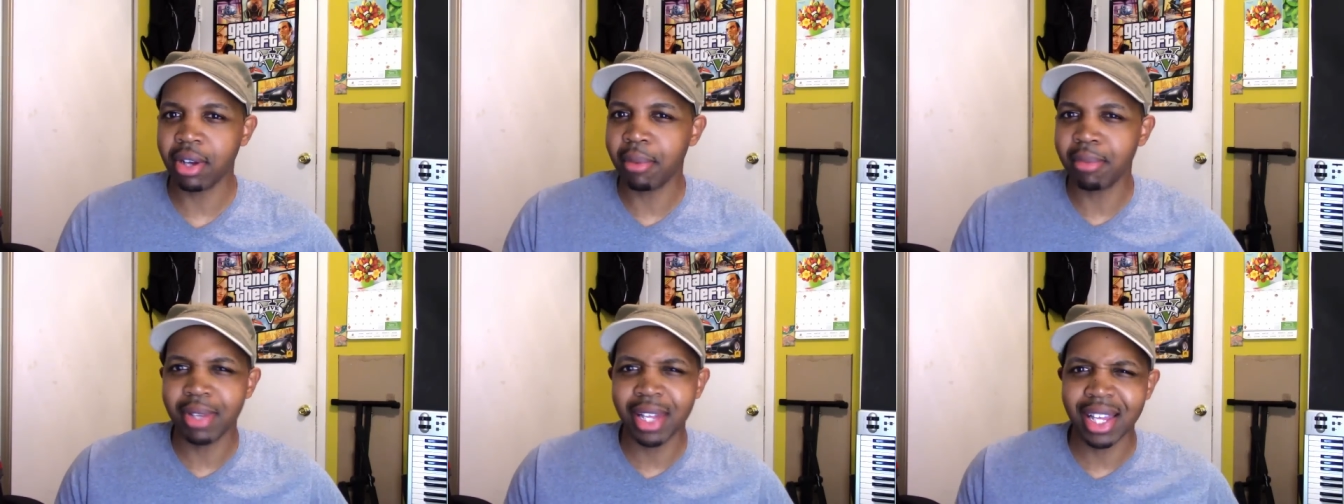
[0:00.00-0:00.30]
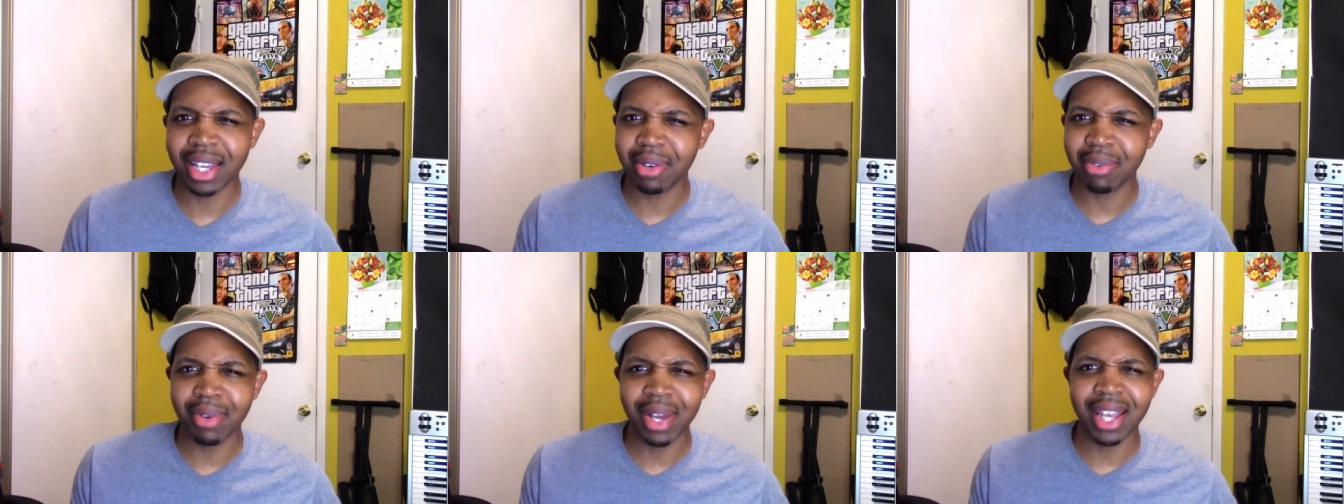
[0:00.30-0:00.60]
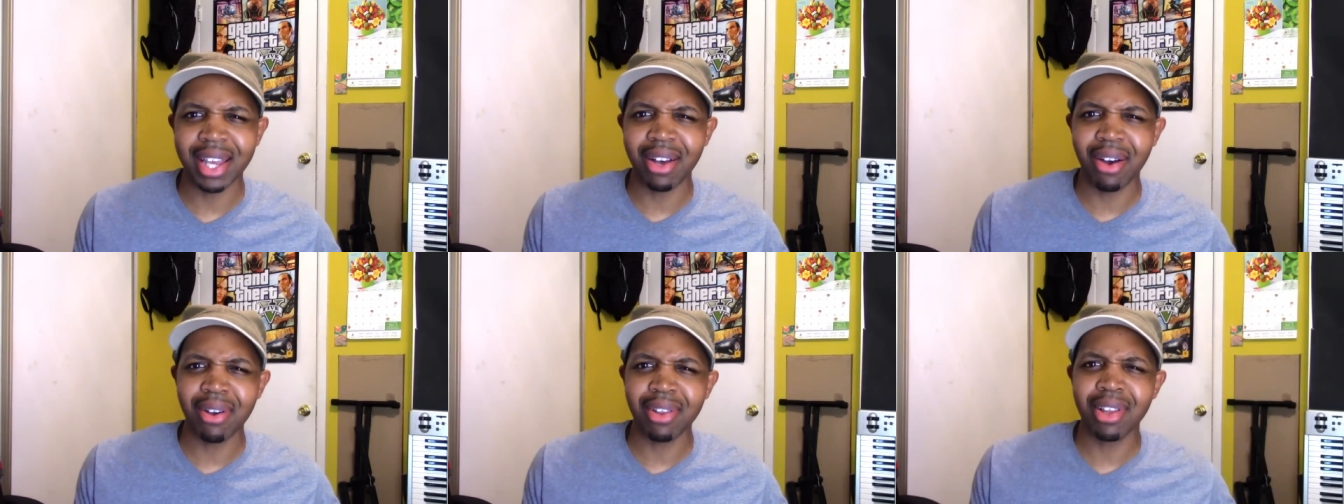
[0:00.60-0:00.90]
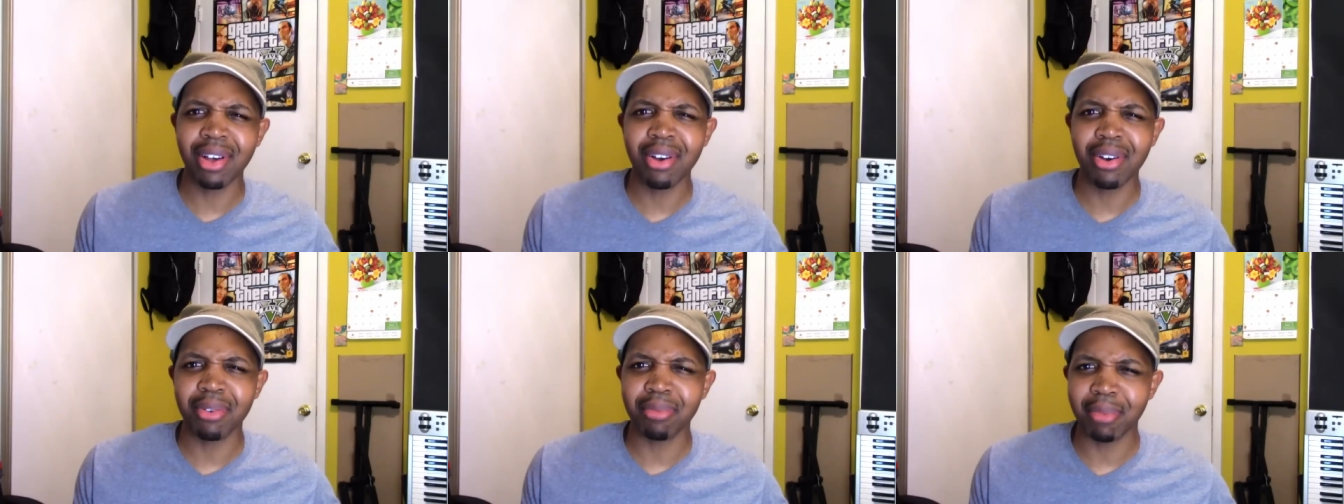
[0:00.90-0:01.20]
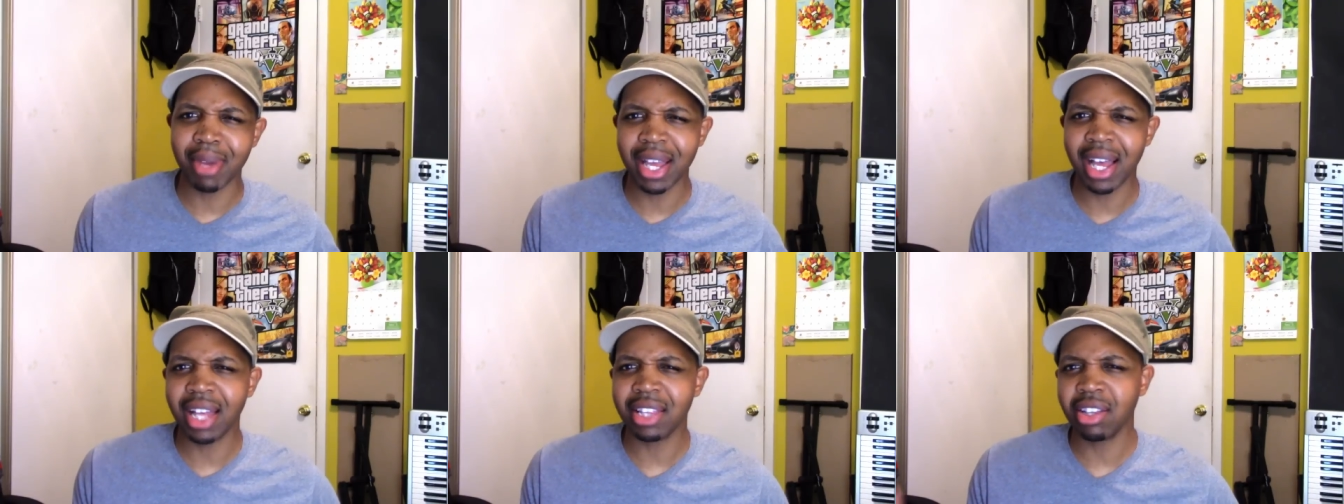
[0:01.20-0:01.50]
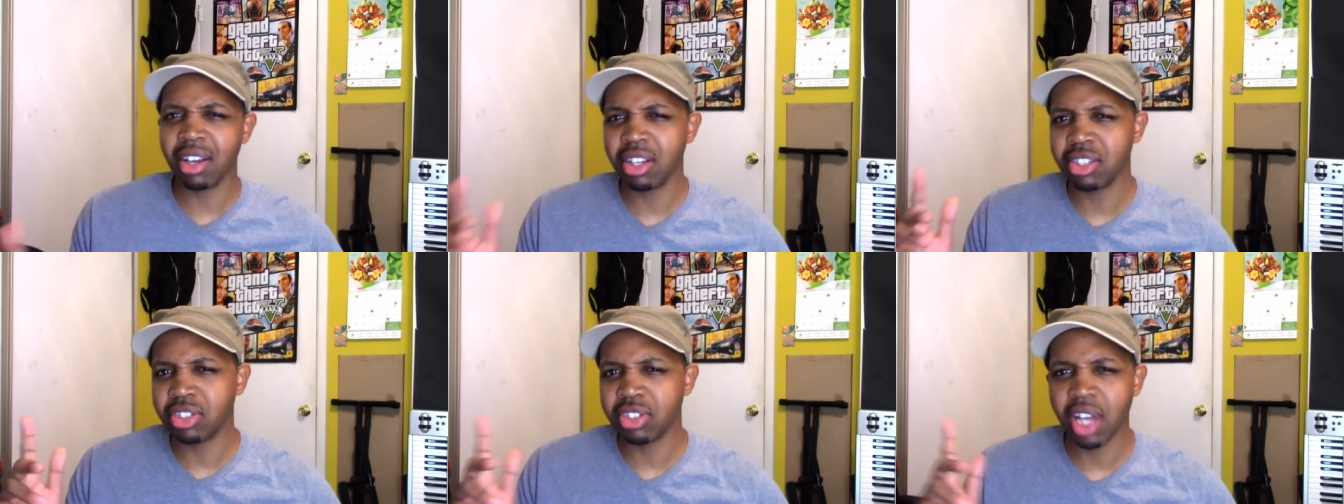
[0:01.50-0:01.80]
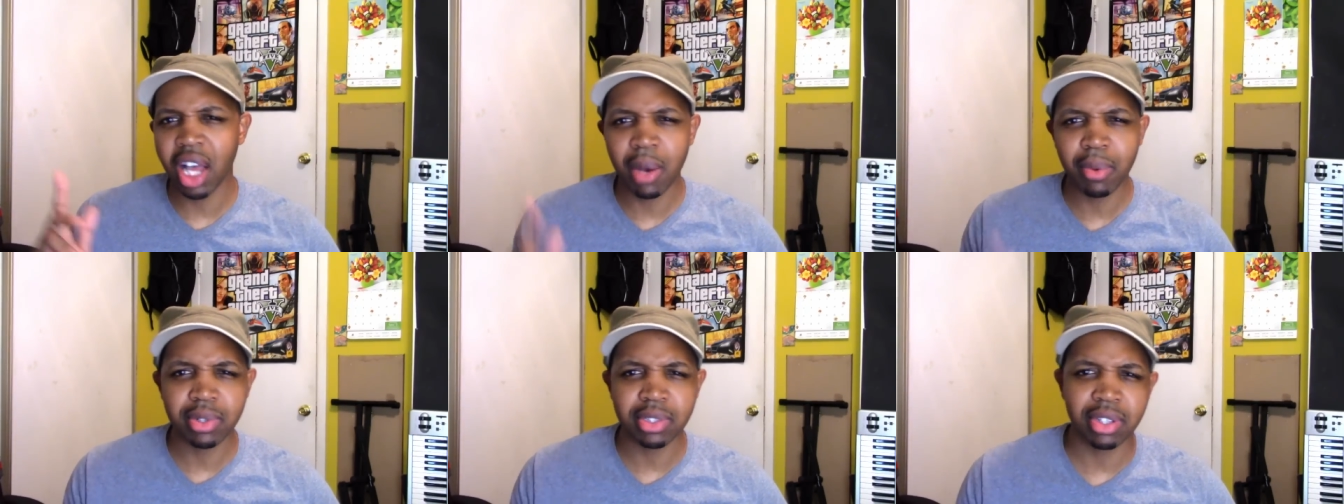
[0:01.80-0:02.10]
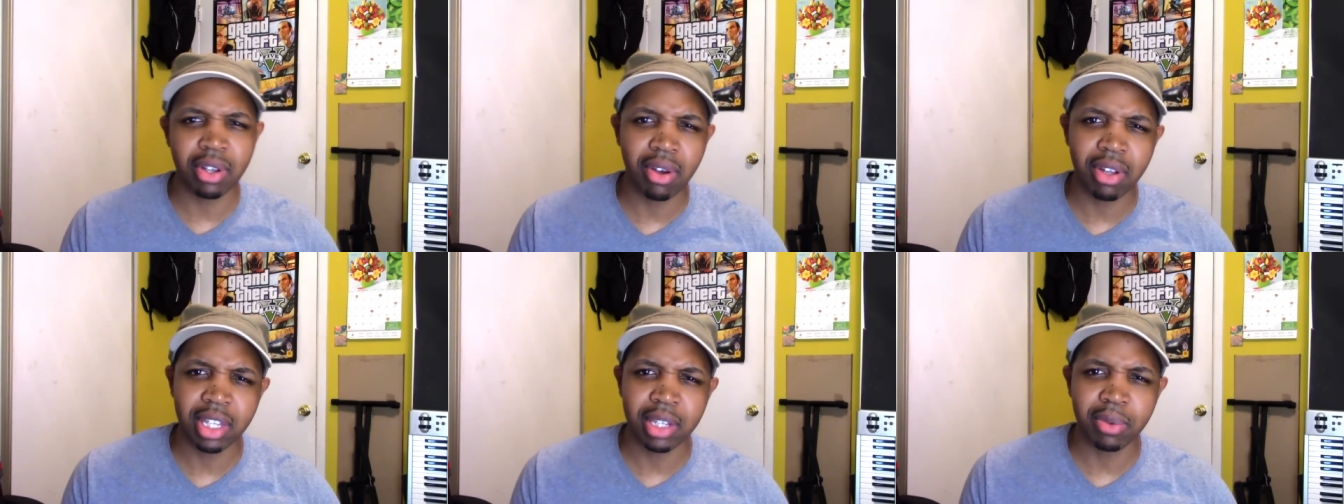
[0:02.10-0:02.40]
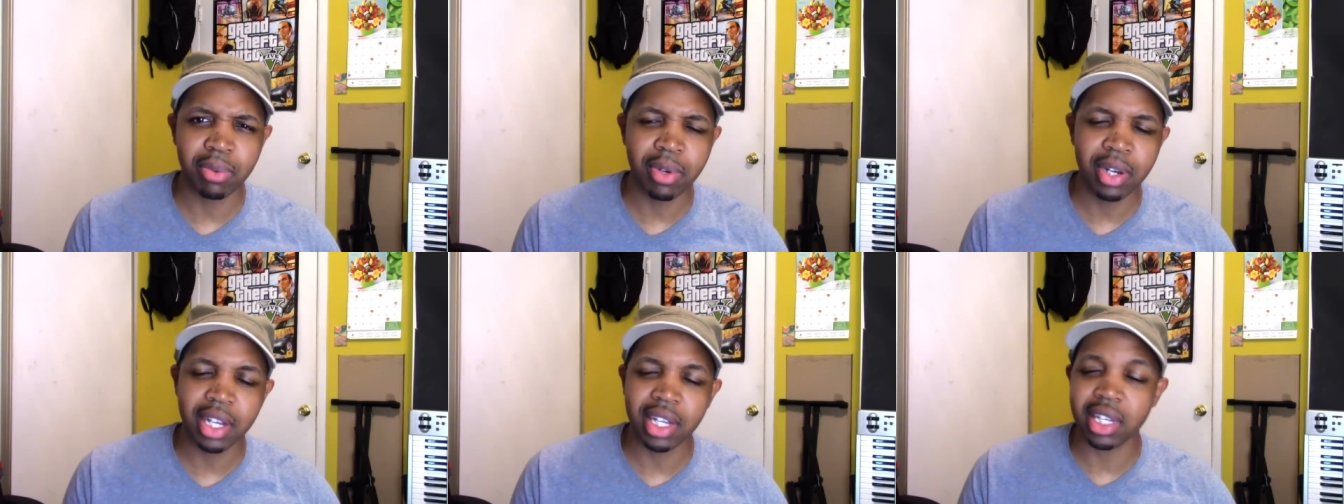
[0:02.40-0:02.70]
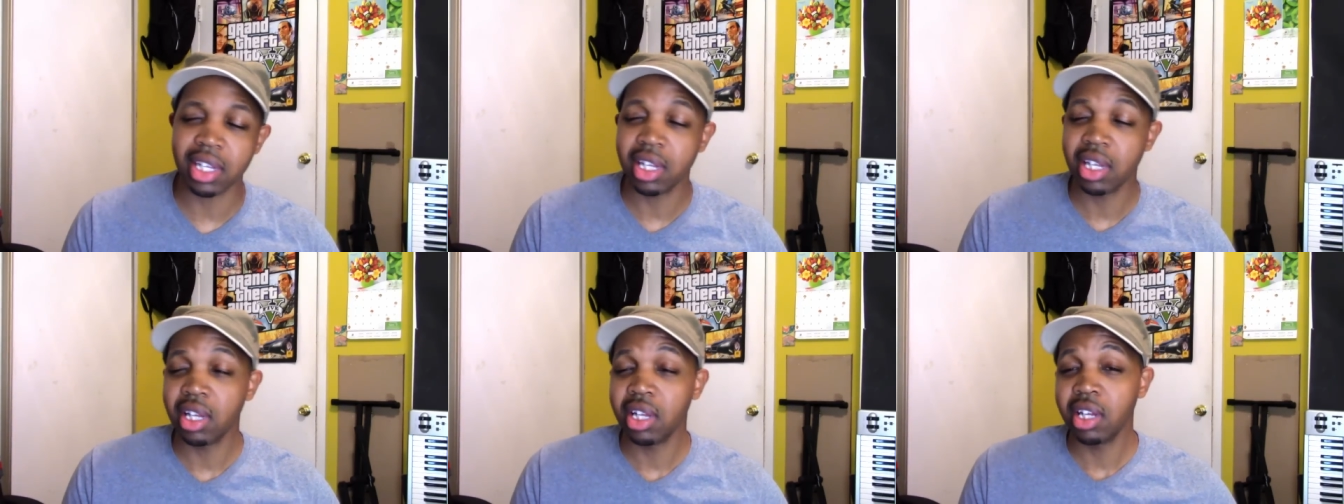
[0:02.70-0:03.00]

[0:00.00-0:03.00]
I'm like, wait, hold on, man, I thought John was the only one.